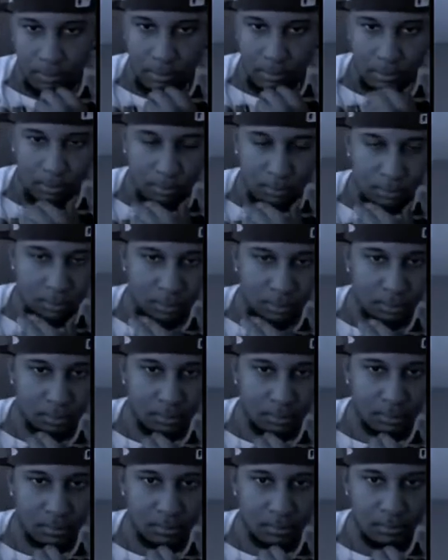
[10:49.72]

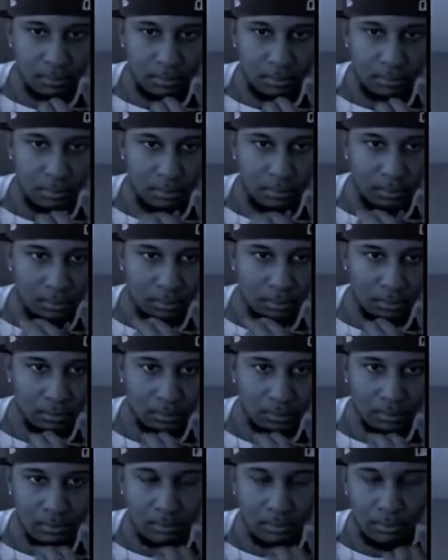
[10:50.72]

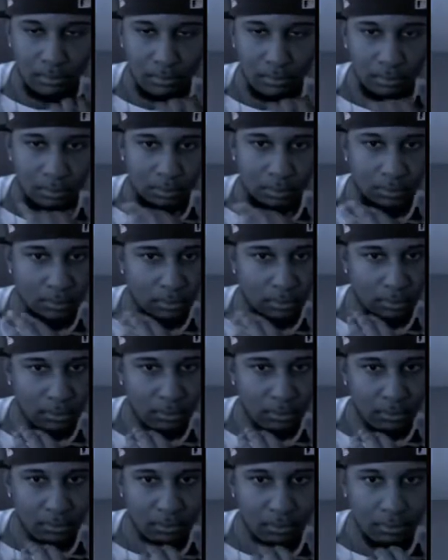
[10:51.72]

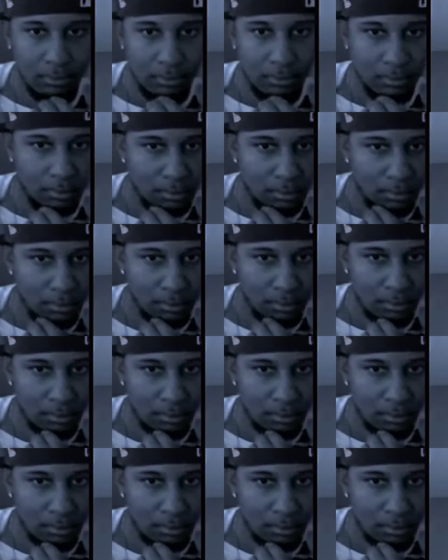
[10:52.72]
(silent)